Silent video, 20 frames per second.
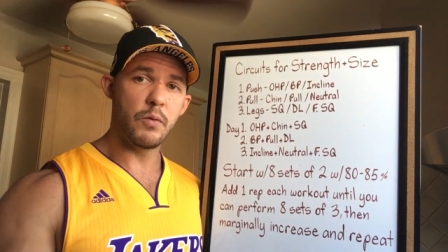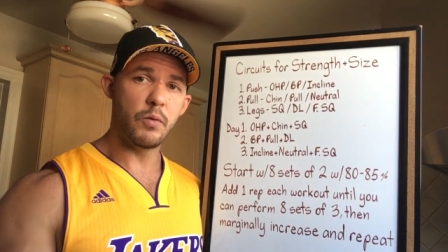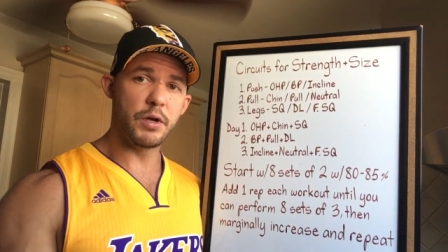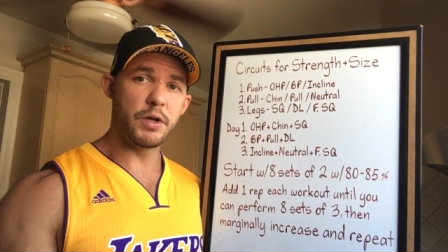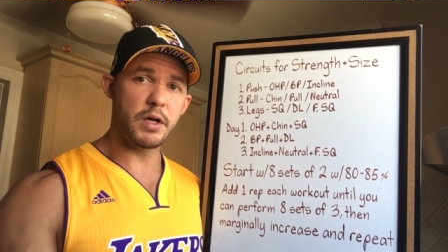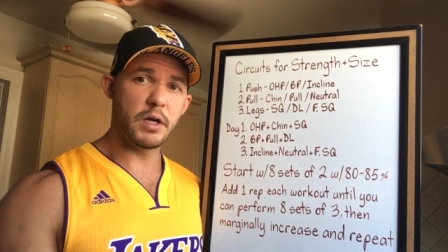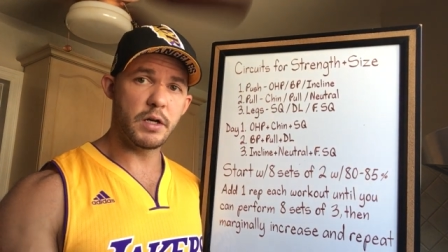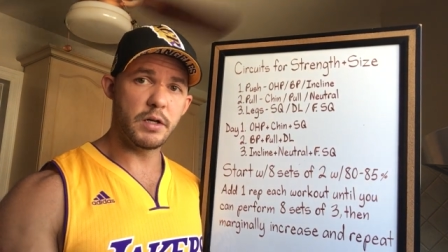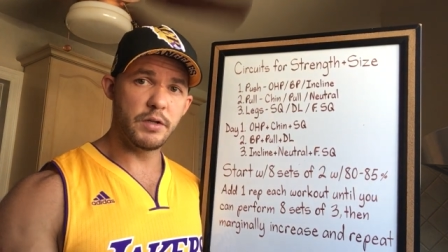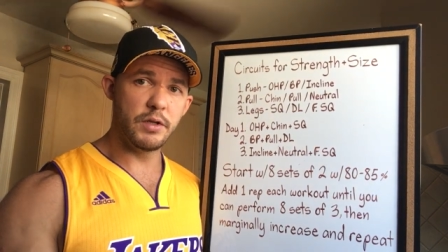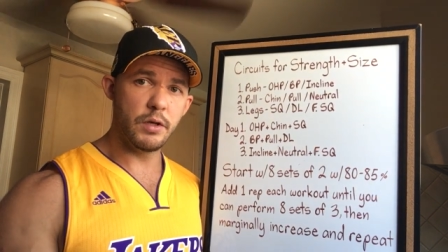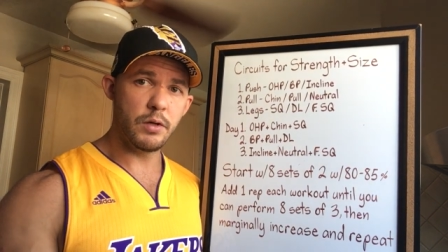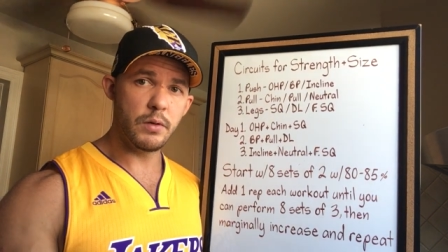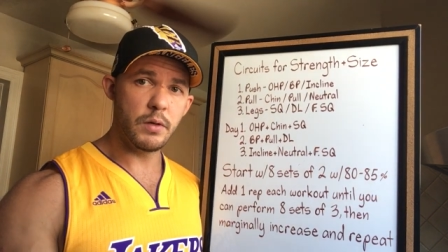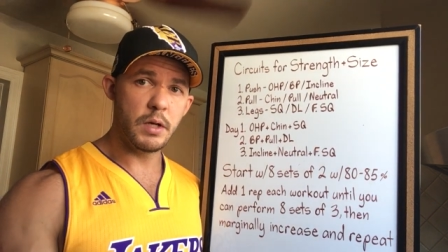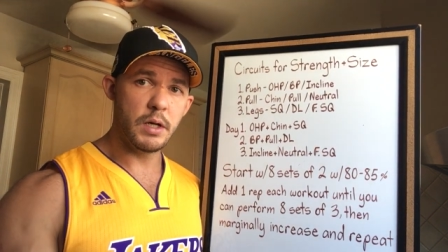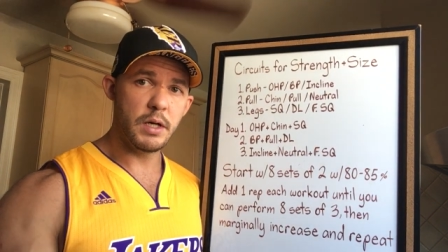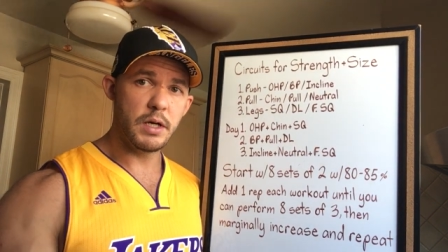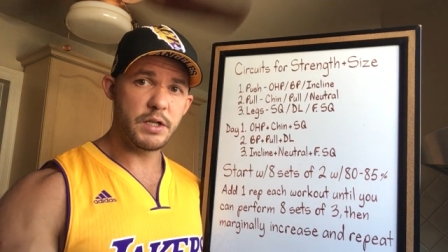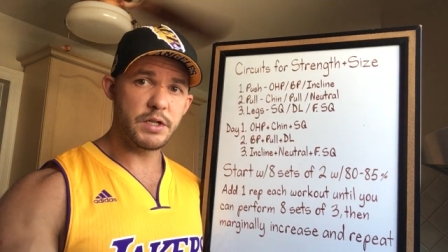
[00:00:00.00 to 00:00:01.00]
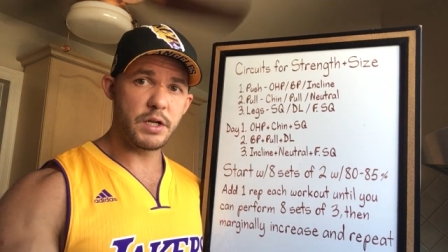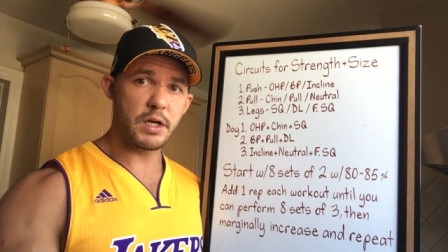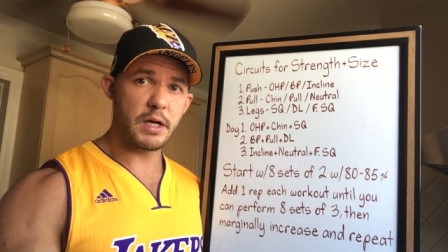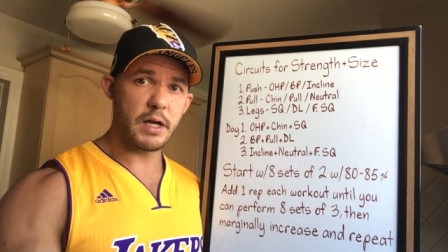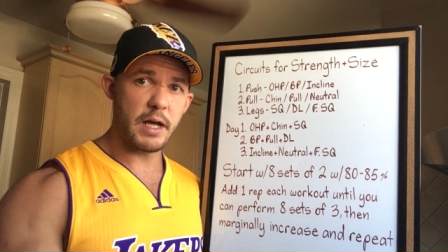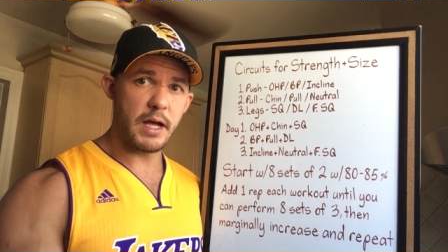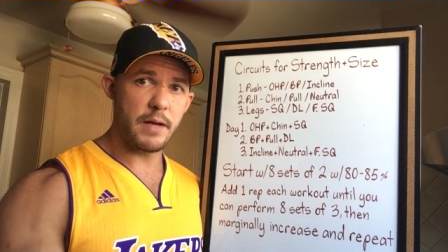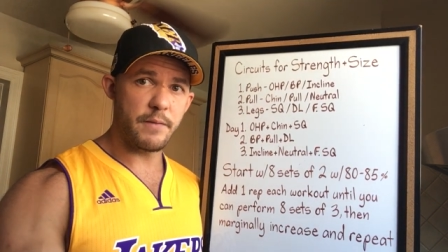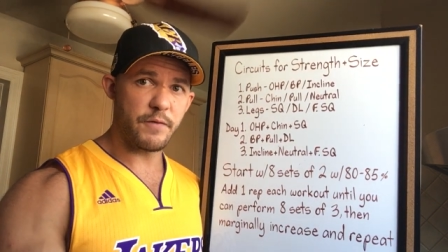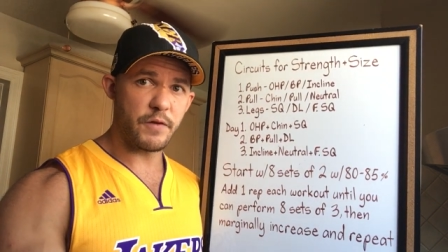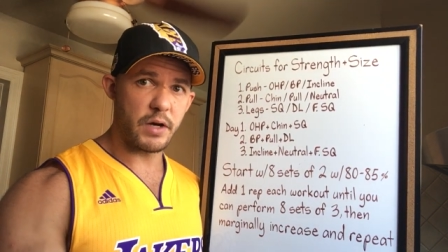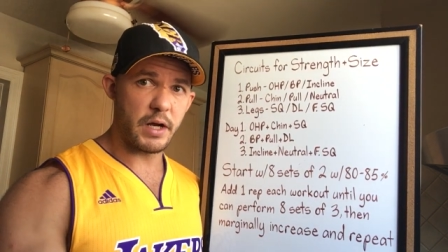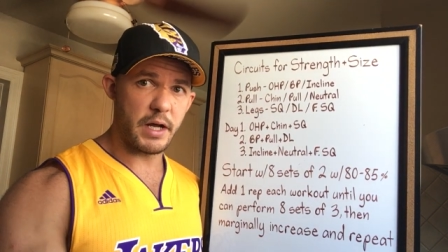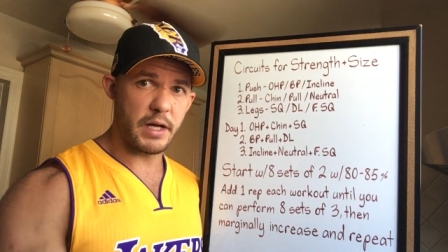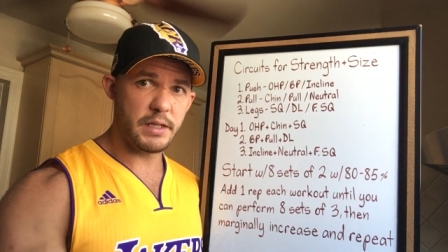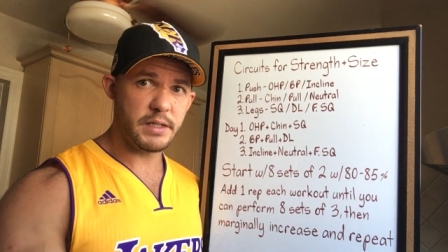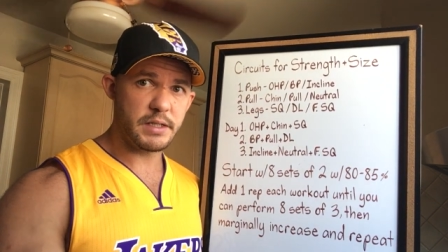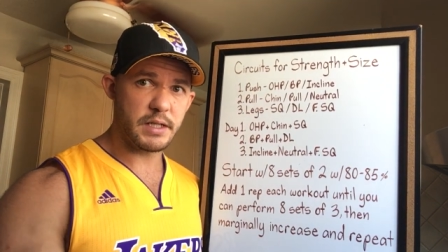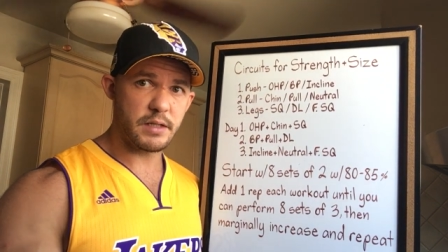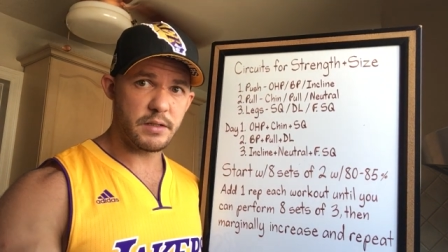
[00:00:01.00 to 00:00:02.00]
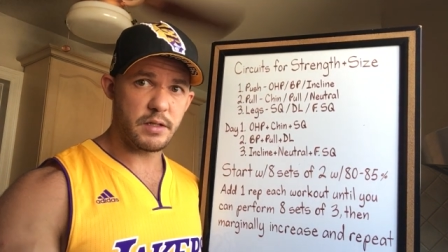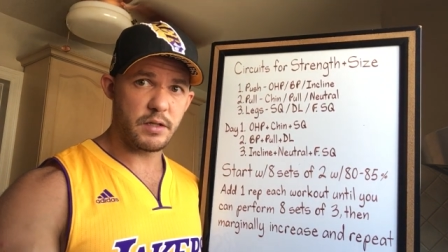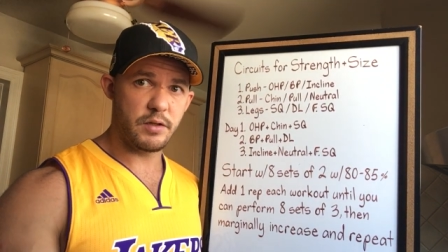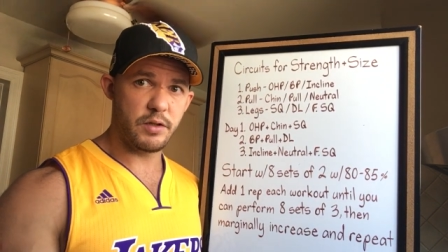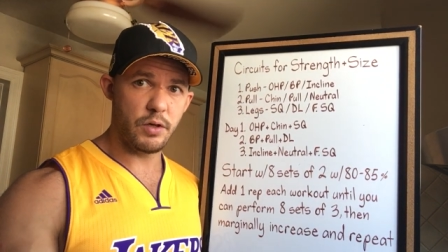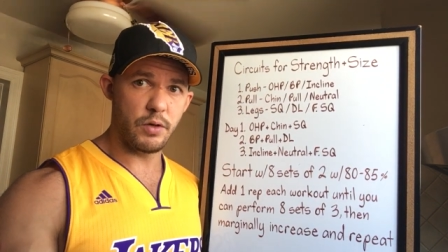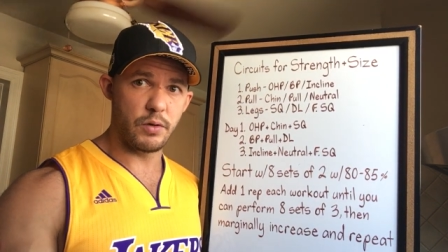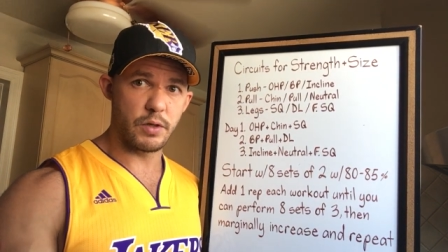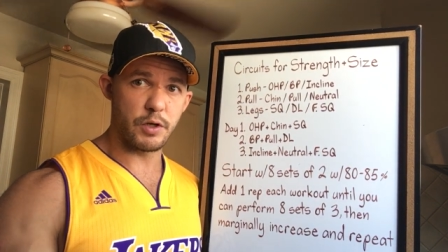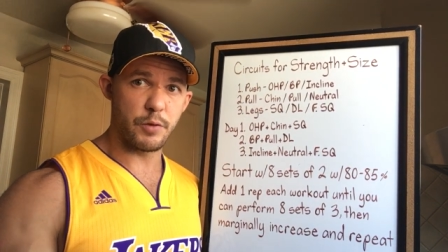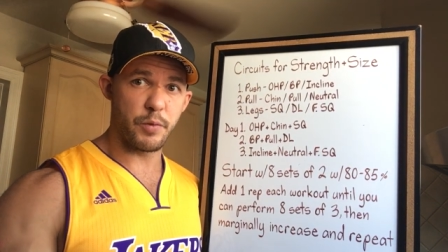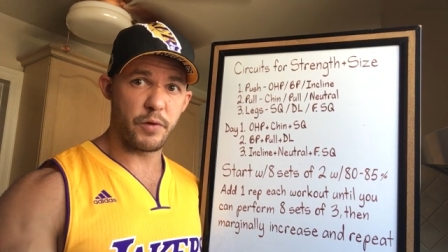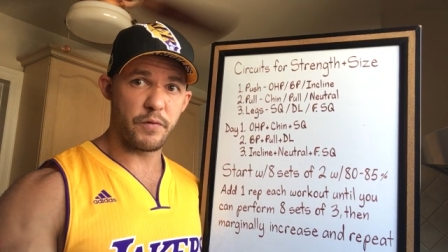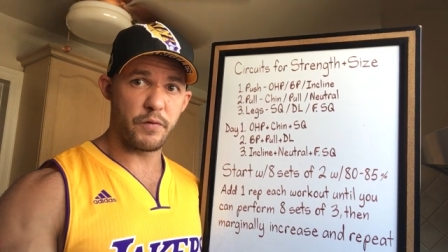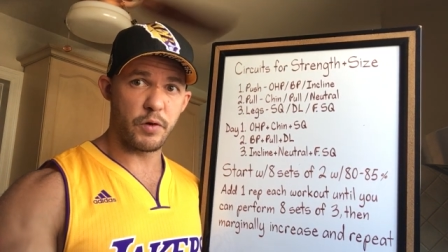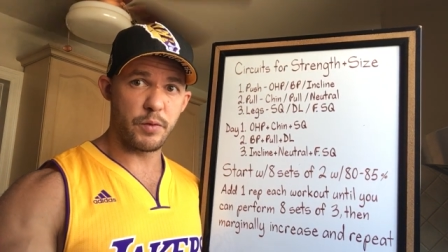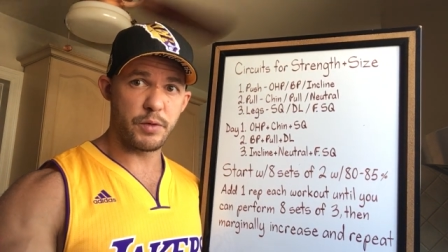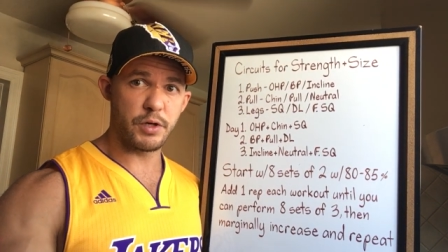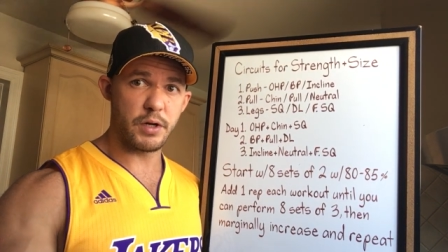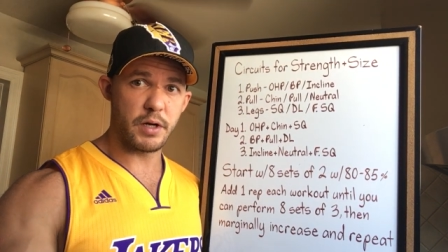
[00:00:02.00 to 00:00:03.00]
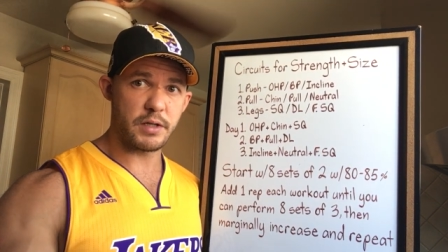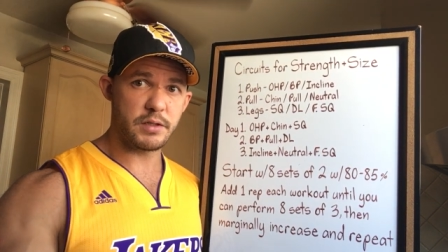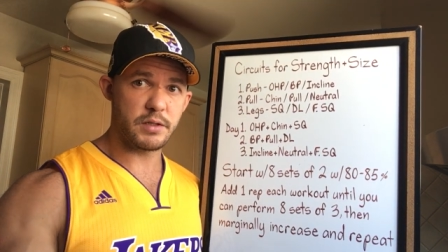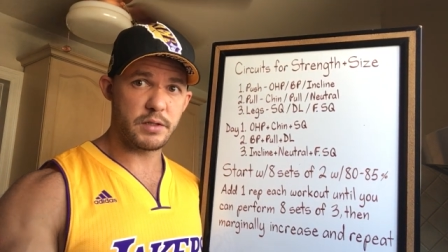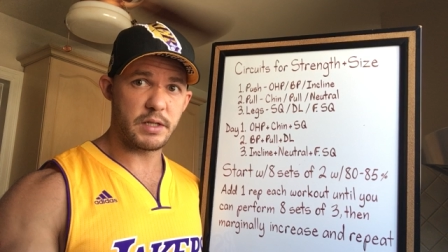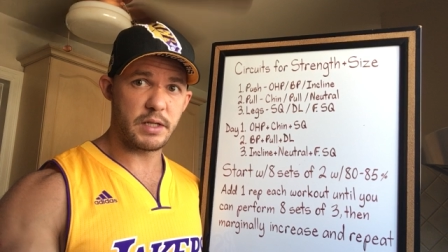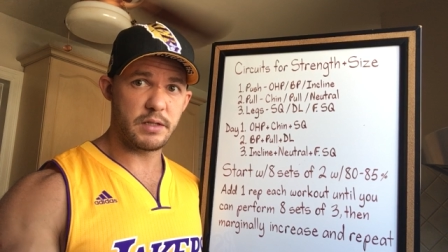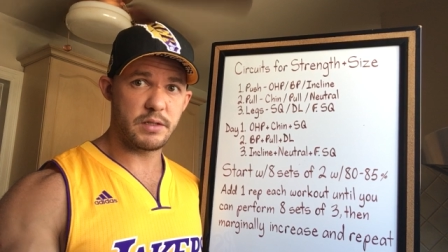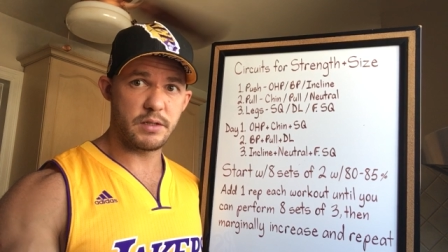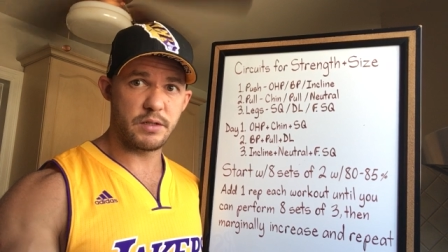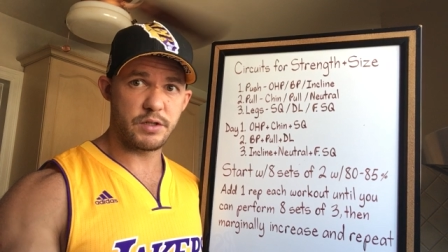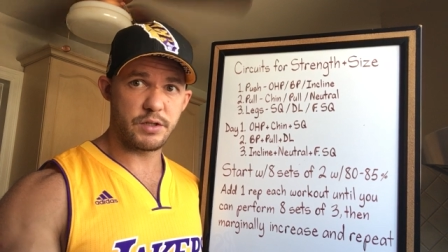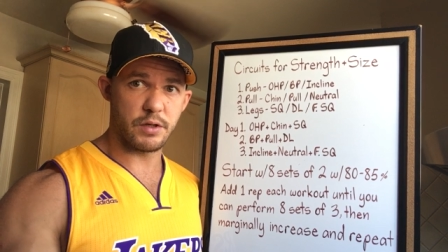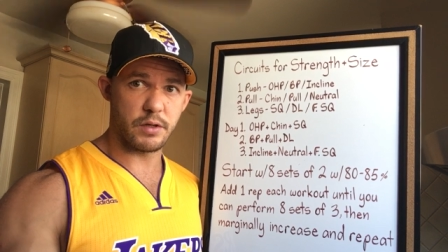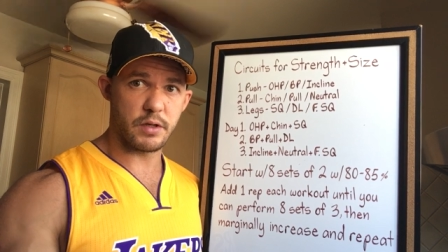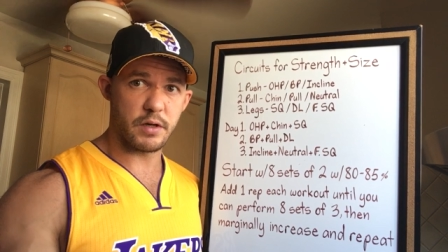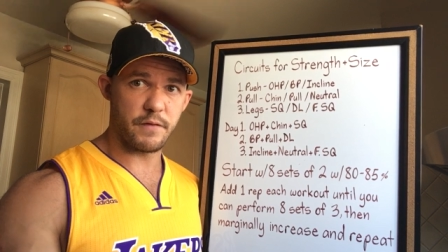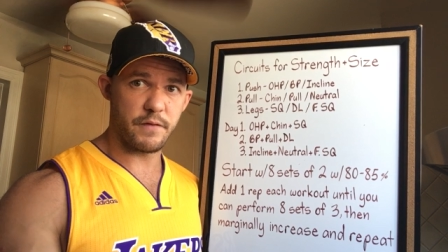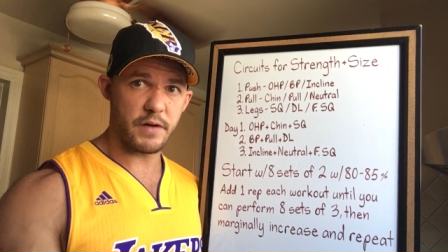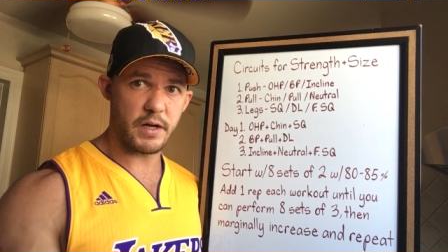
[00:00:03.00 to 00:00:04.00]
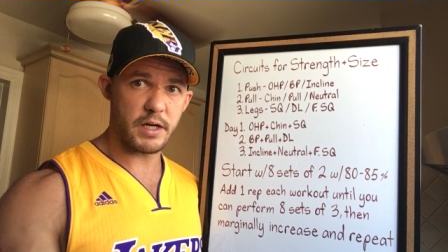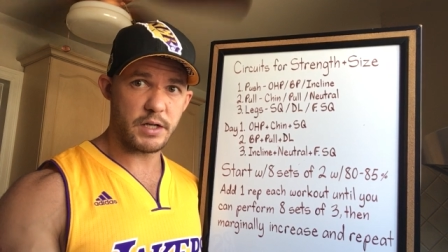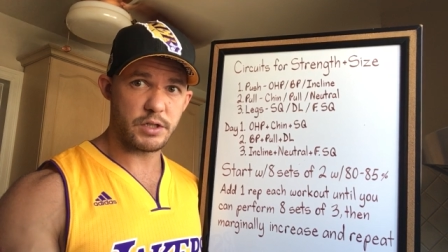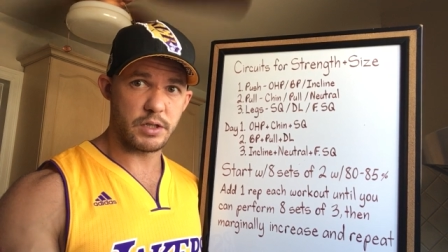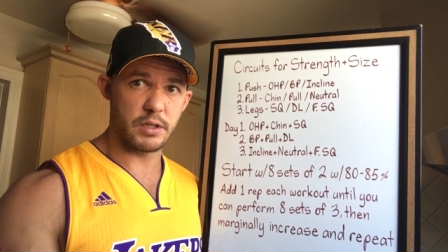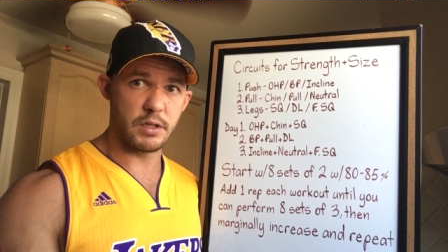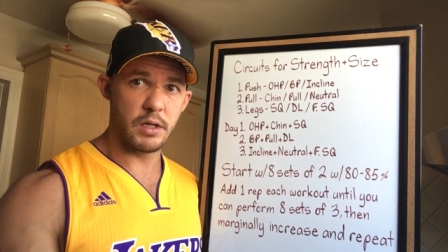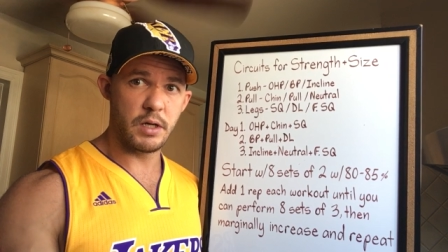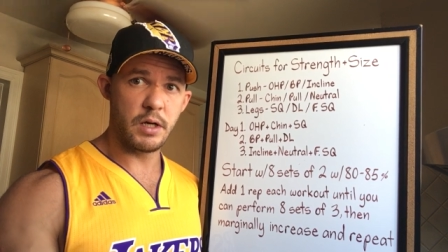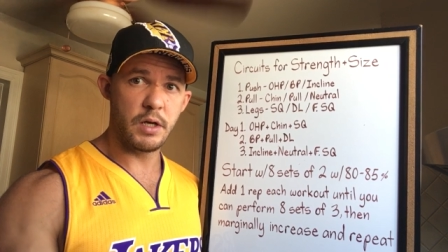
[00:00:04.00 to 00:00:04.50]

What you're gonna do is you're gonna aim for eight sets of two and you're performing your exercise in circuit fashion.